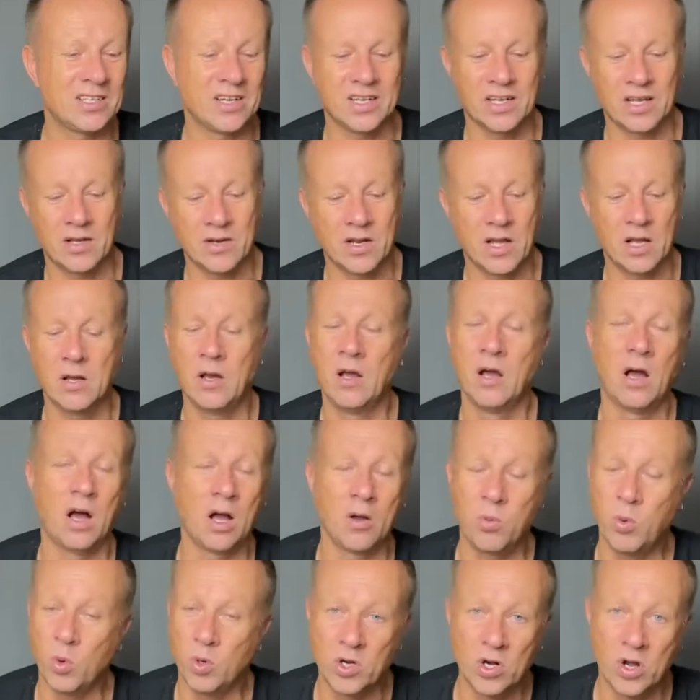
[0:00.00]
I don't know. I
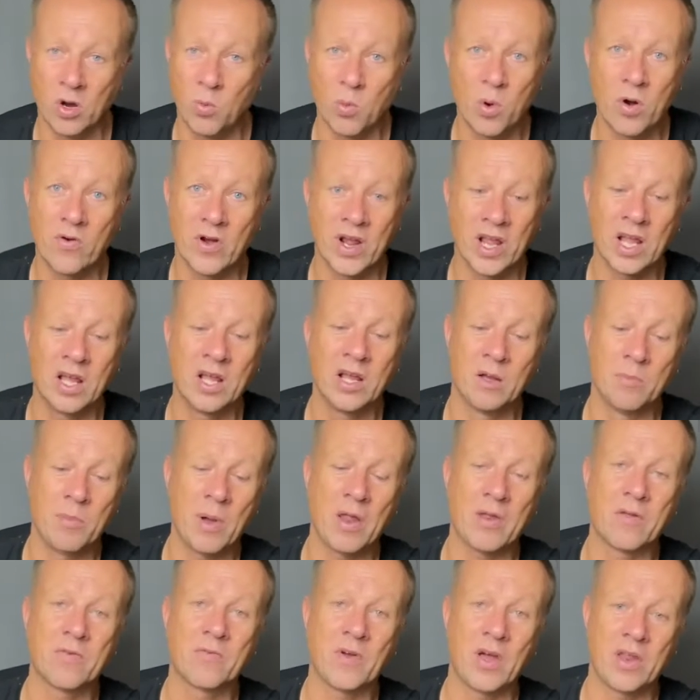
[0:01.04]
would not worry about
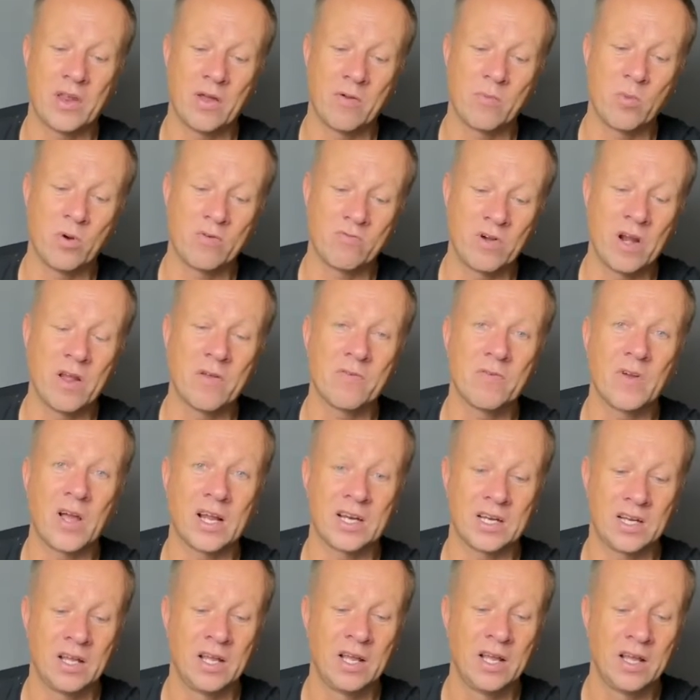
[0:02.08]
the fact they're rear
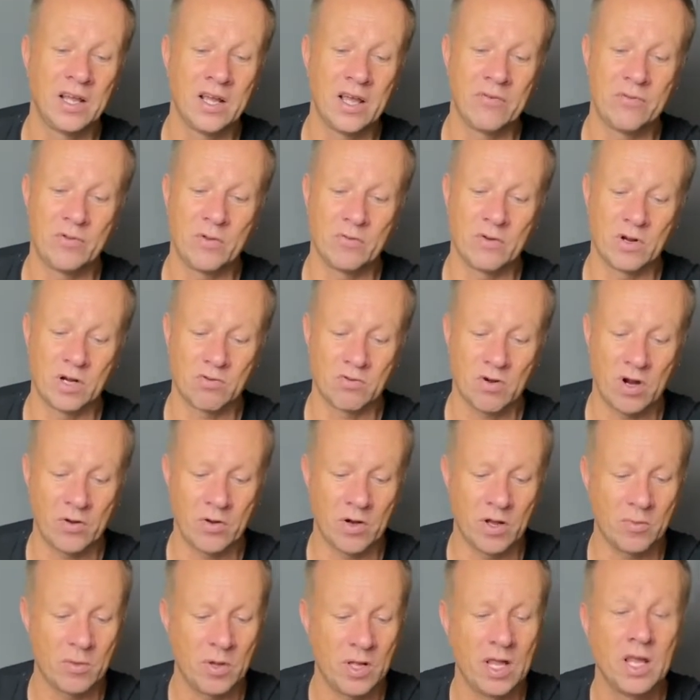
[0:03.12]
fanged if you're a grown
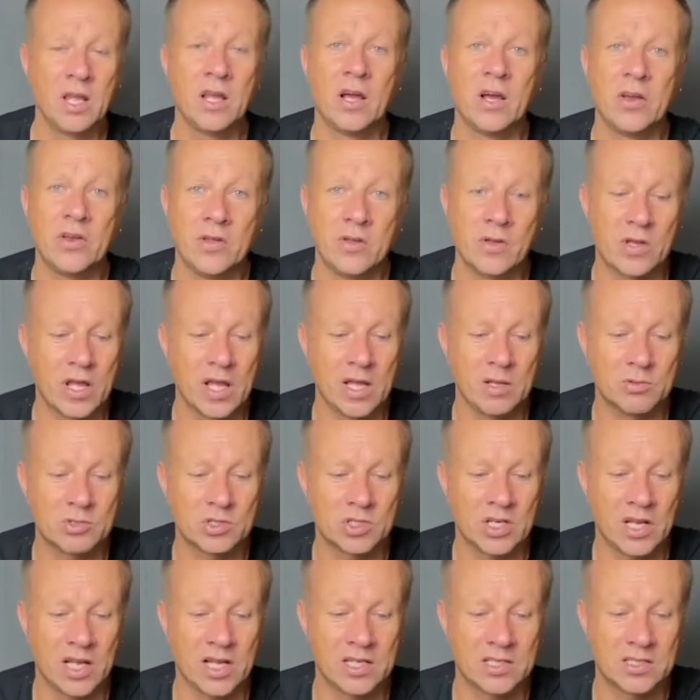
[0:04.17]
up and you keep
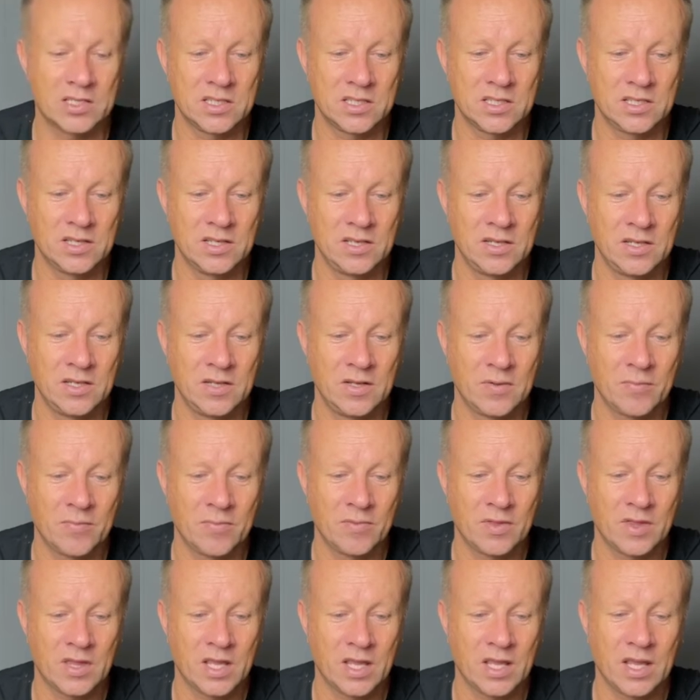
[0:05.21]
snakes.
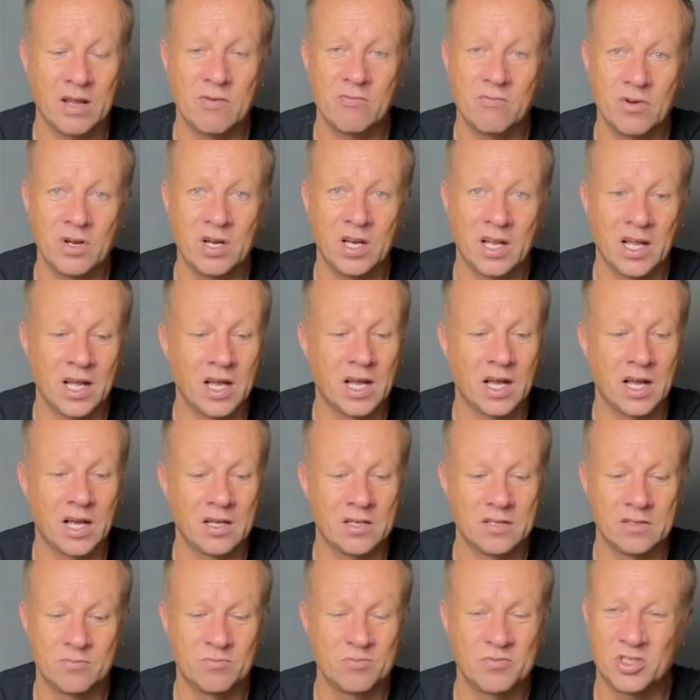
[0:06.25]
They really are
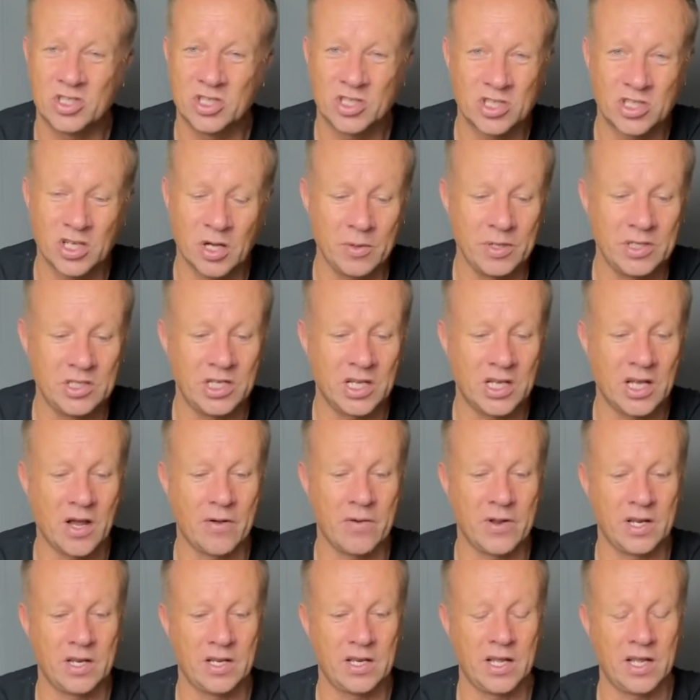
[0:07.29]
just so easy going
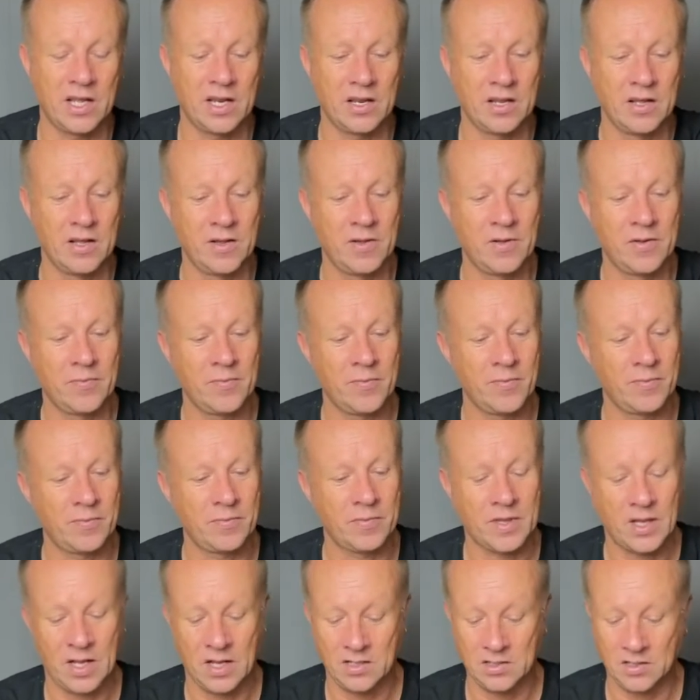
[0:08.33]
indeed.
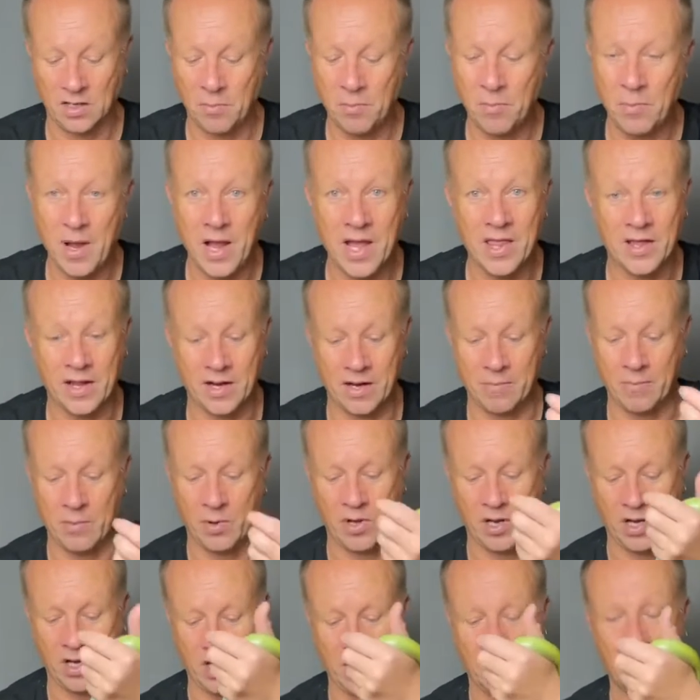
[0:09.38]
So bear that in
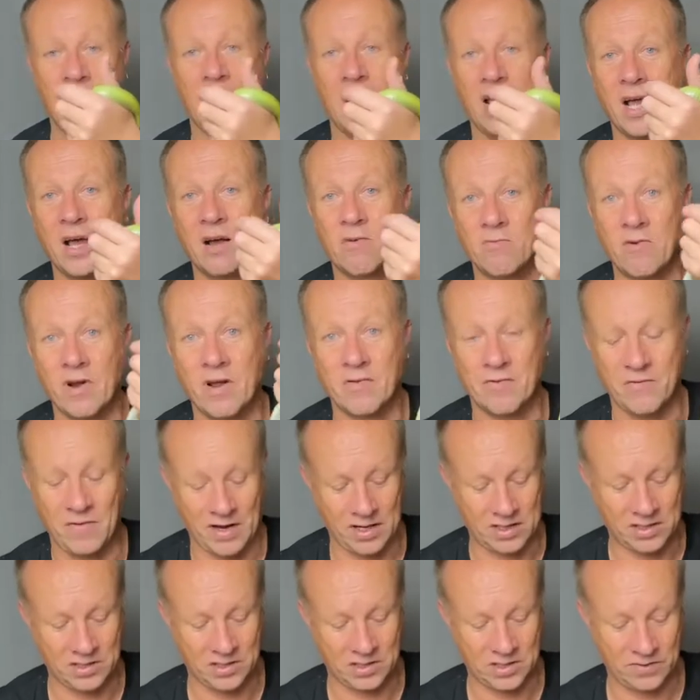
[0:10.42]
mind. They are rear
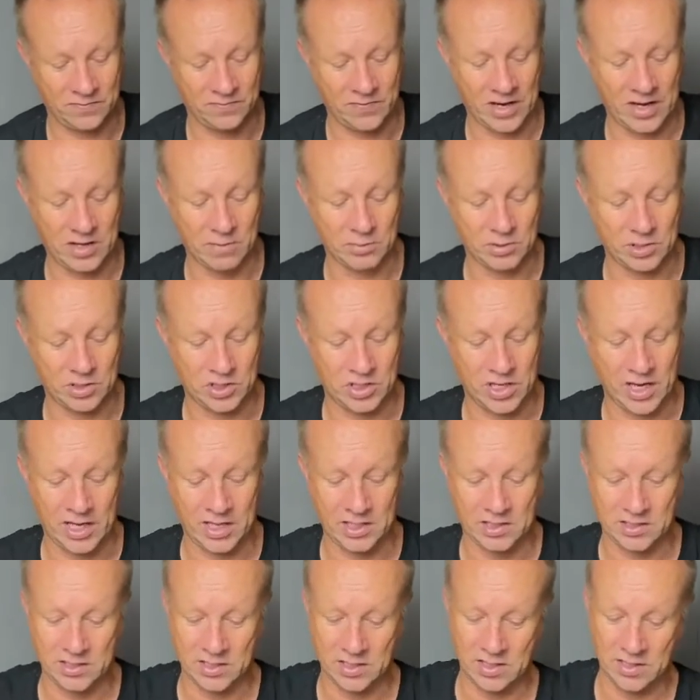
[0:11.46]
fangs, venomous
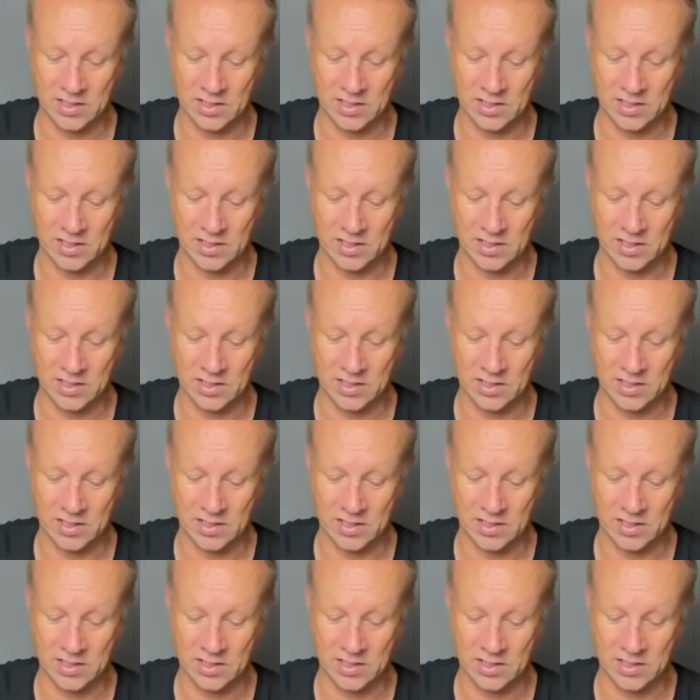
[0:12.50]
snakes.